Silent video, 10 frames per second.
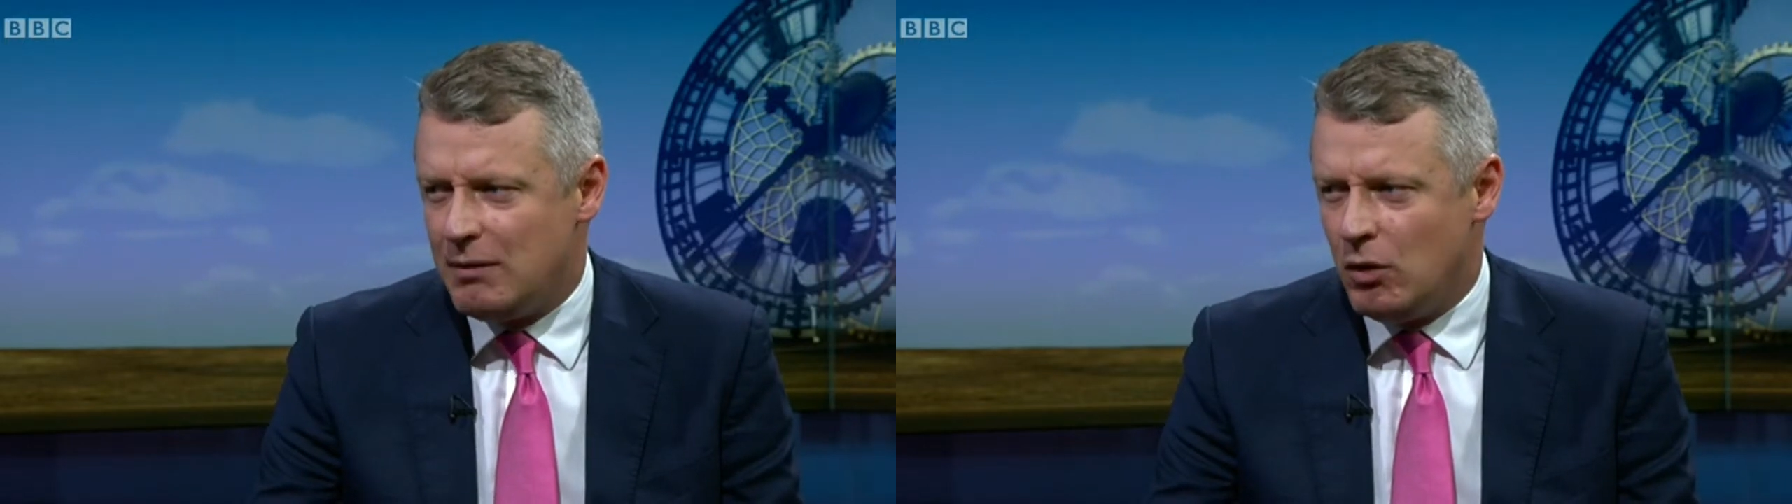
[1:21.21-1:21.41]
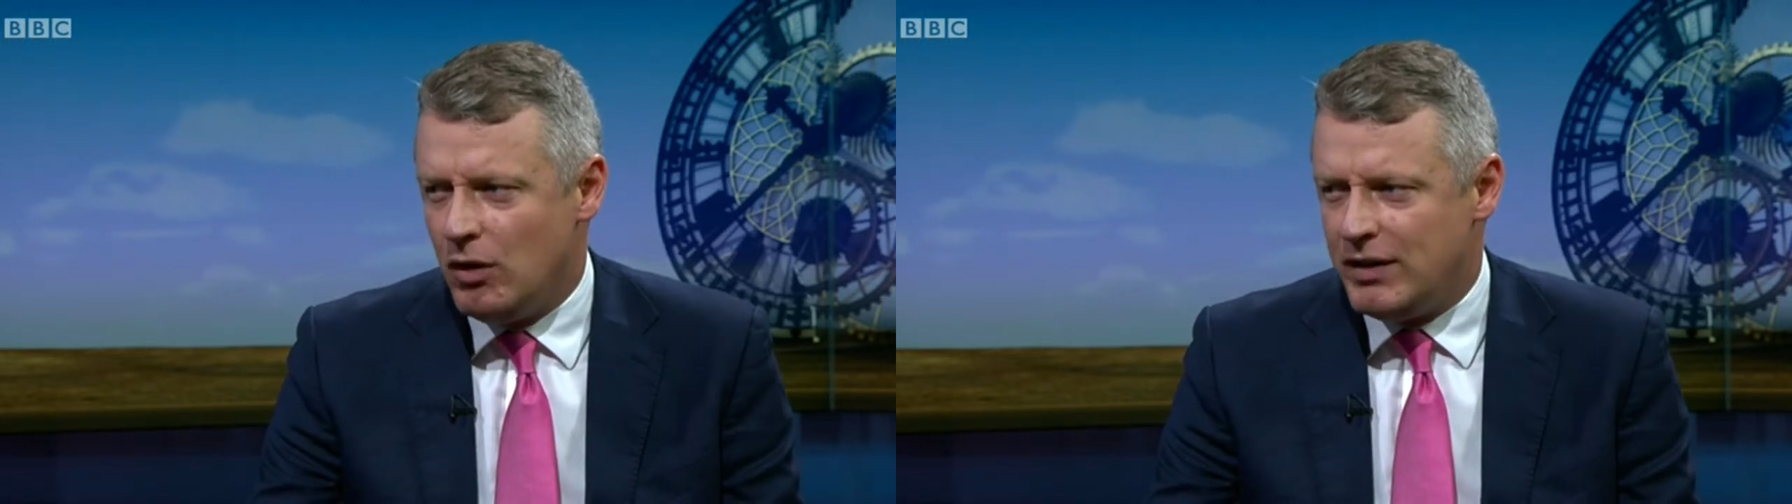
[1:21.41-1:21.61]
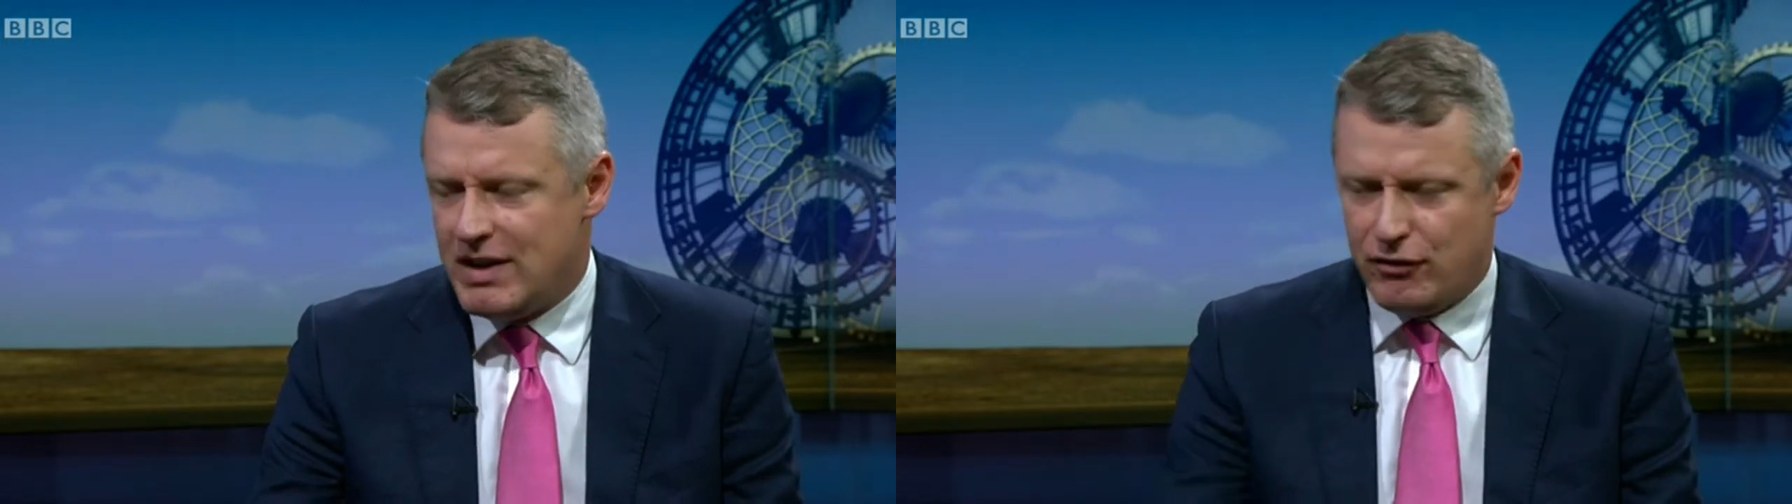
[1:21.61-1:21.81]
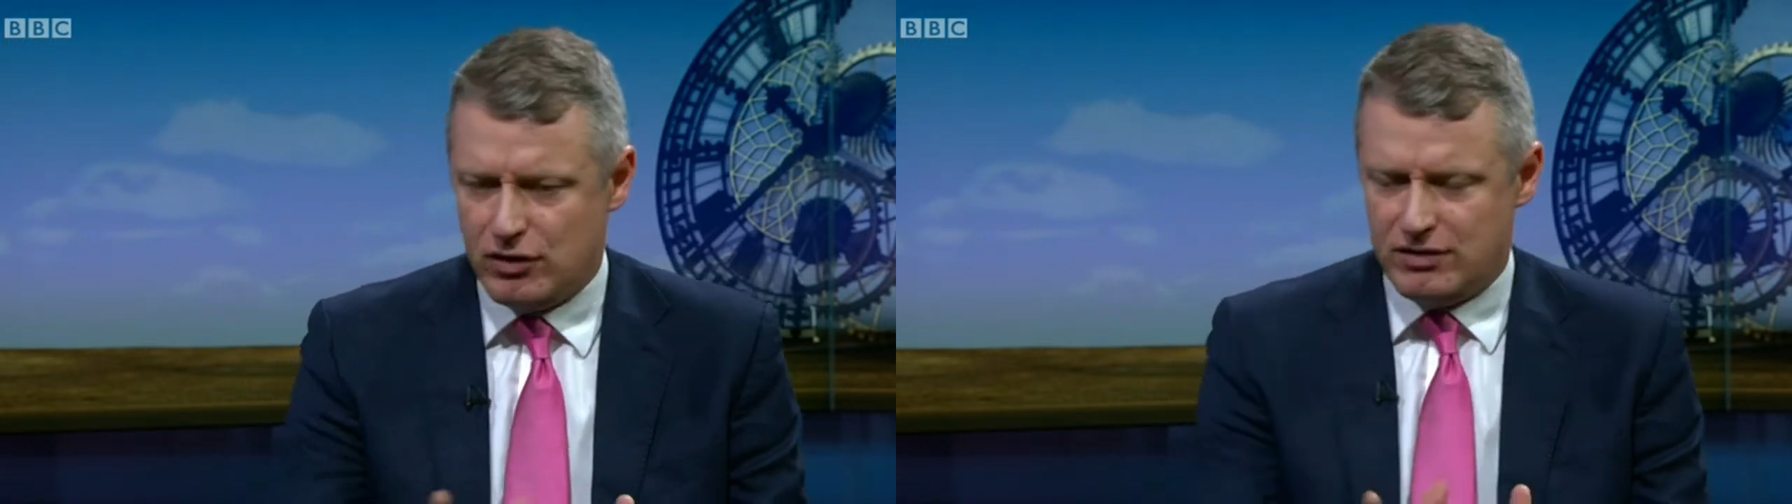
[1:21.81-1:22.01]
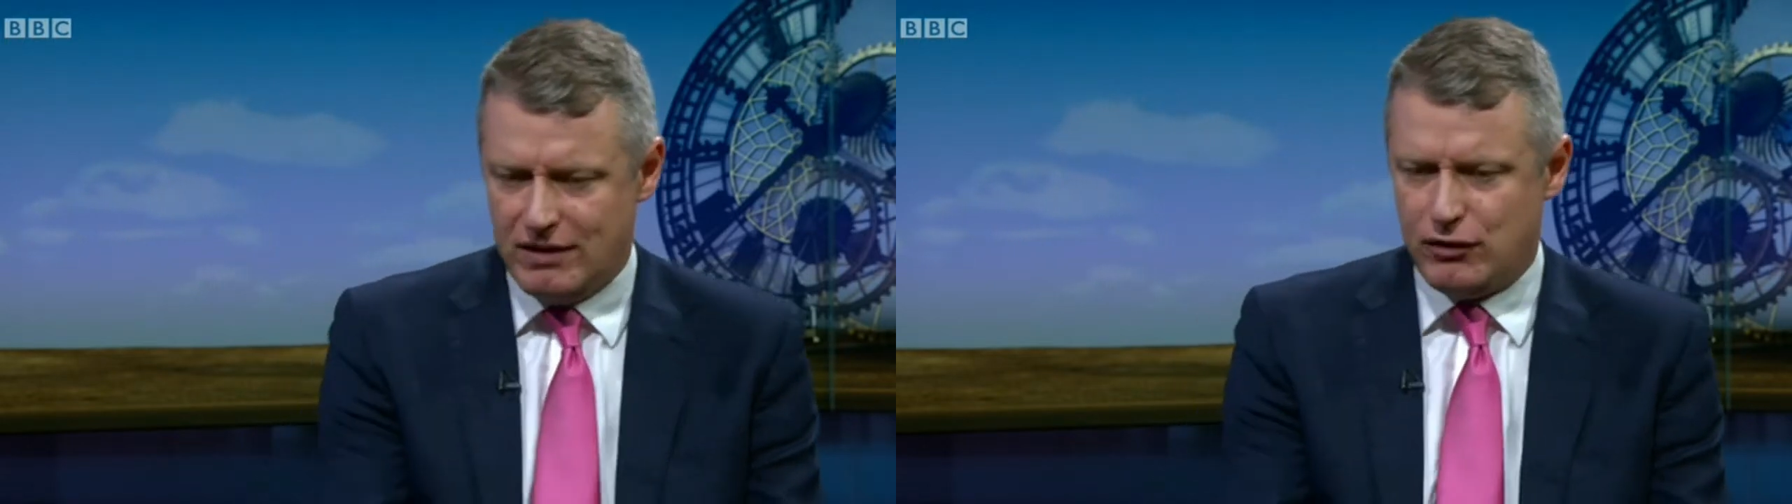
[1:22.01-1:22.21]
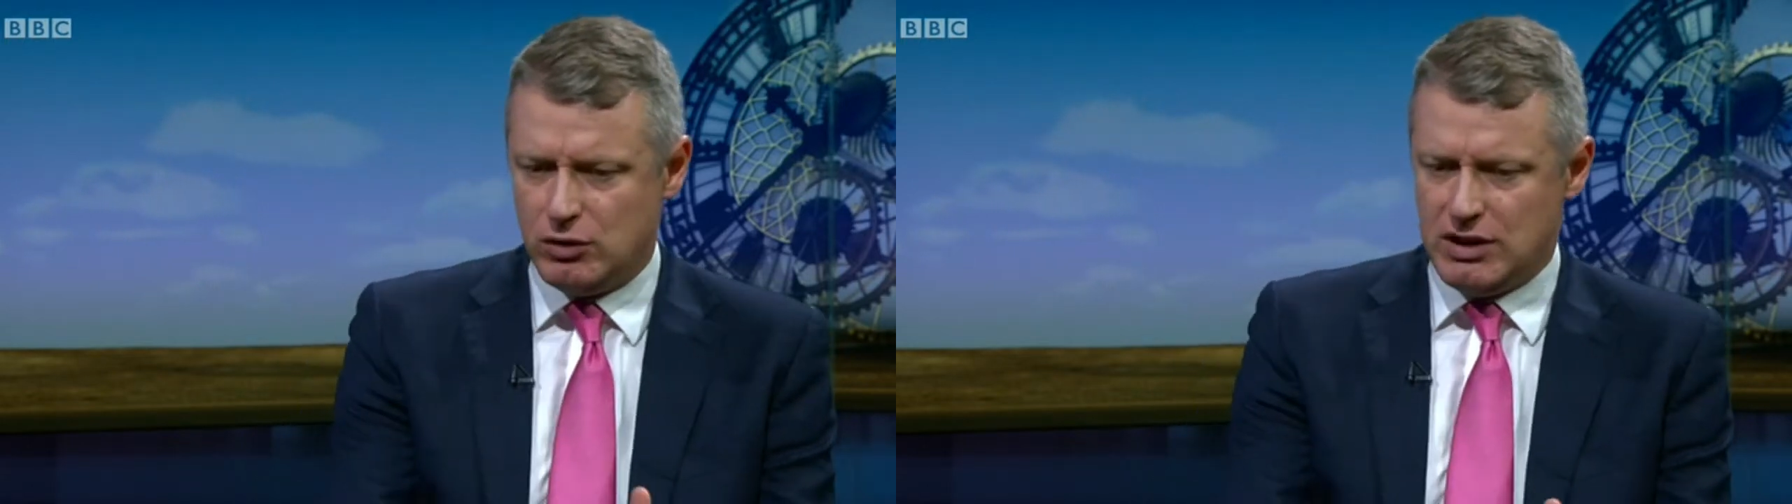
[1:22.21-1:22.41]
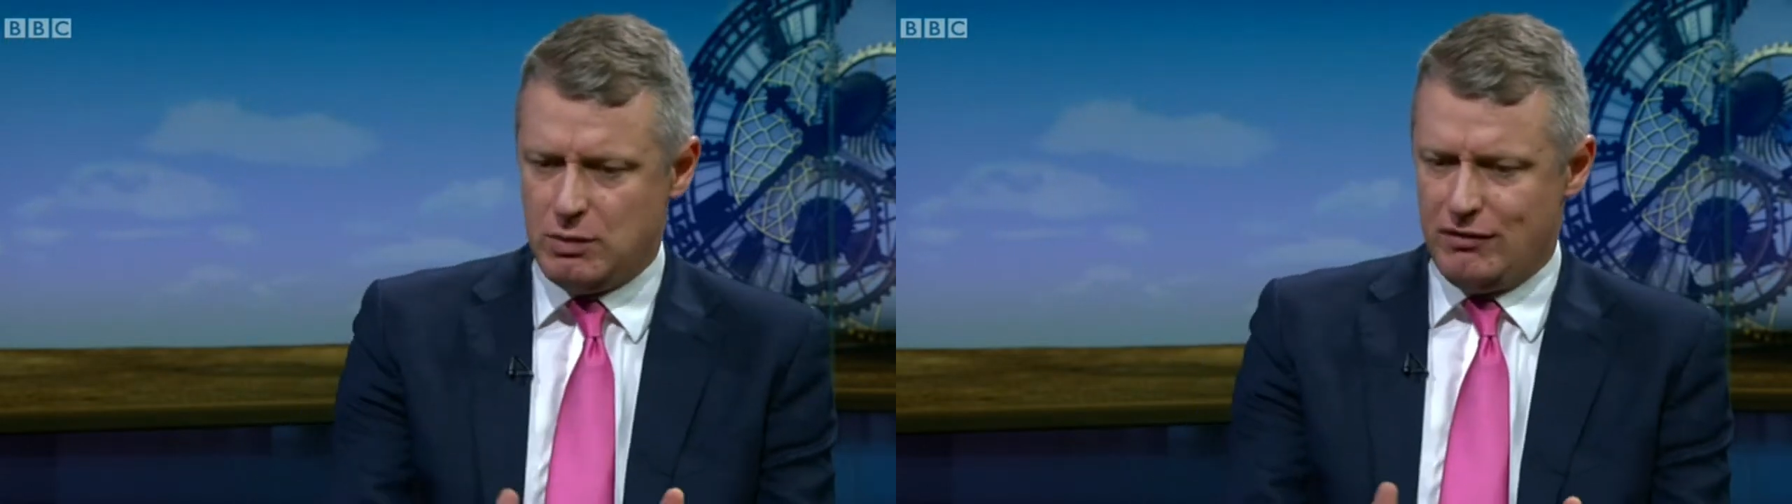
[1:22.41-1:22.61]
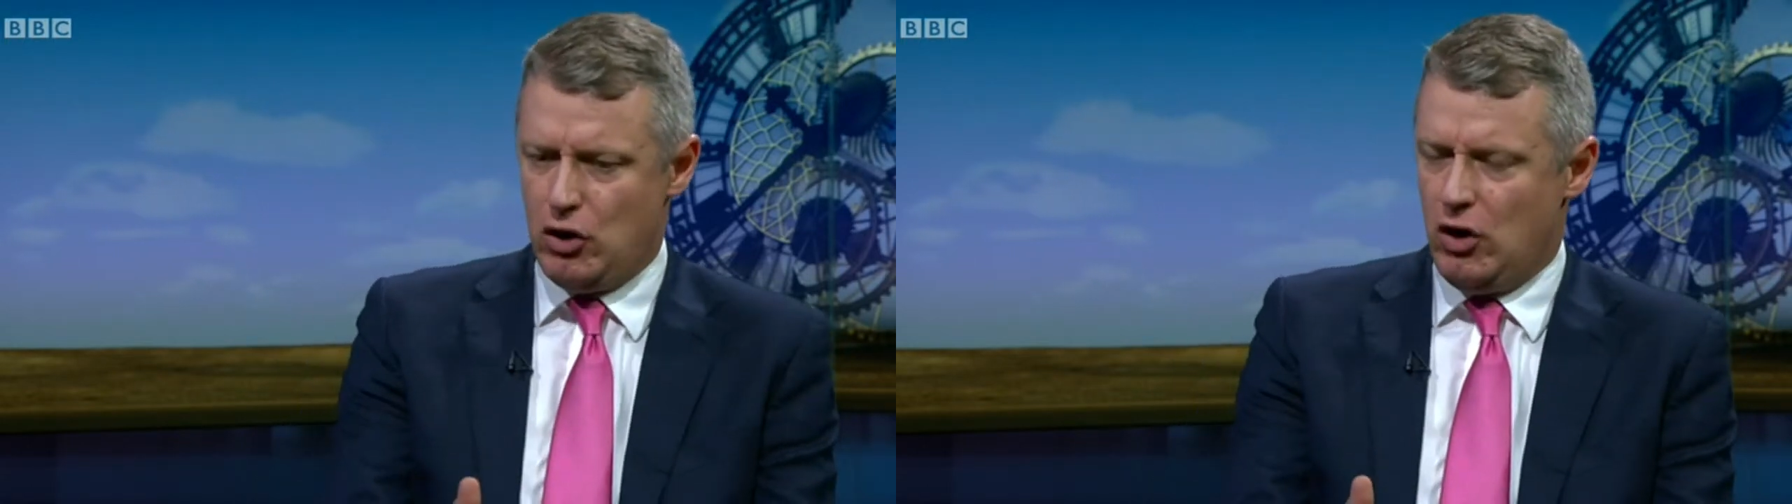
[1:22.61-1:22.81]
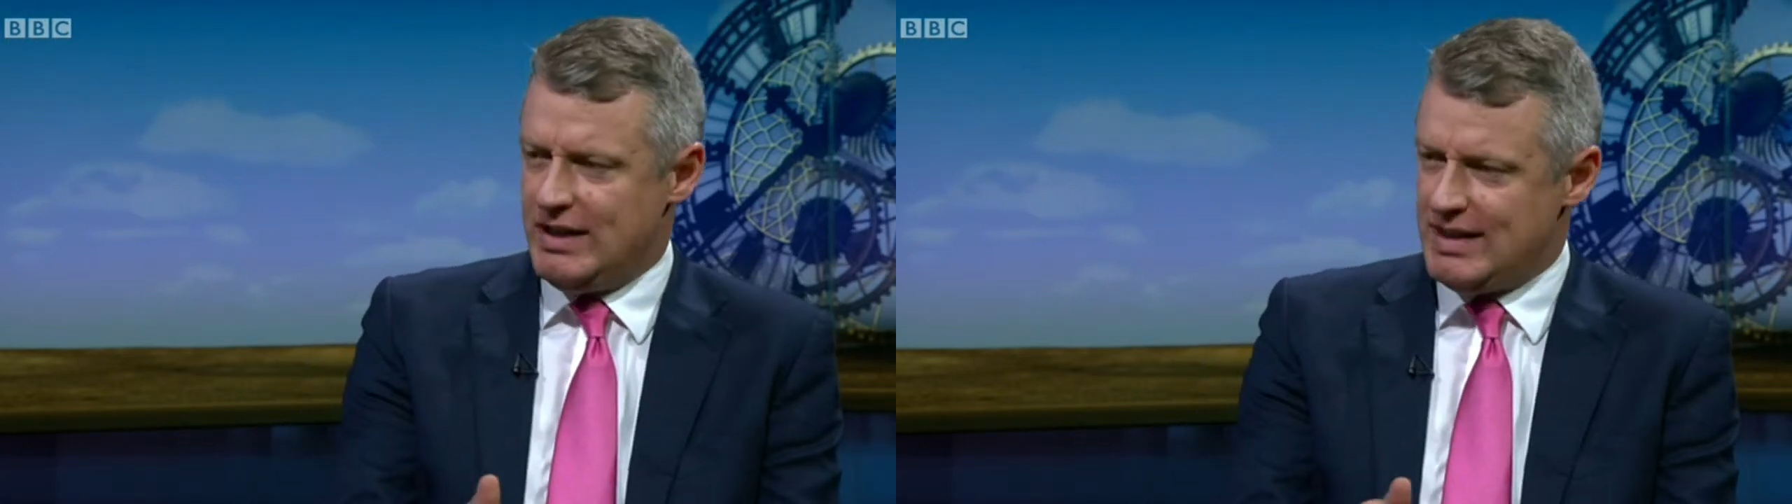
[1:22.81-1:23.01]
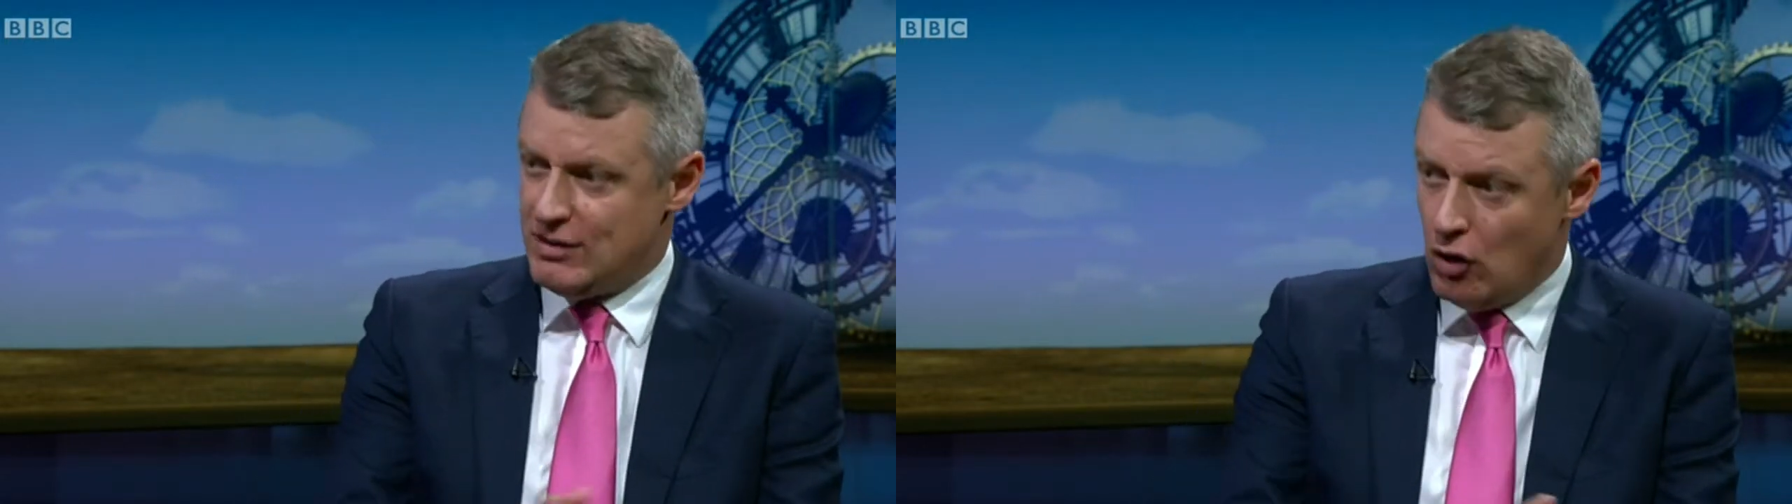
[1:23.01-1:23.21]
And one of the difficulties we've got
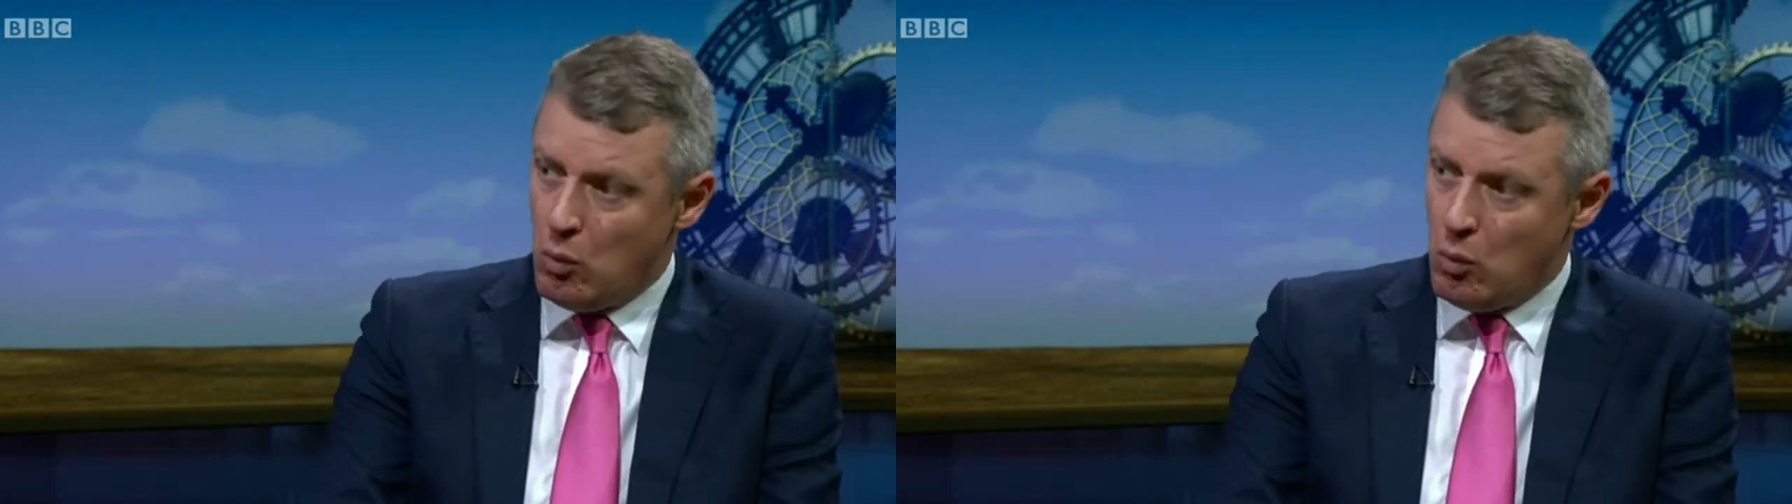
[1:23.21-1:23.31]
is there's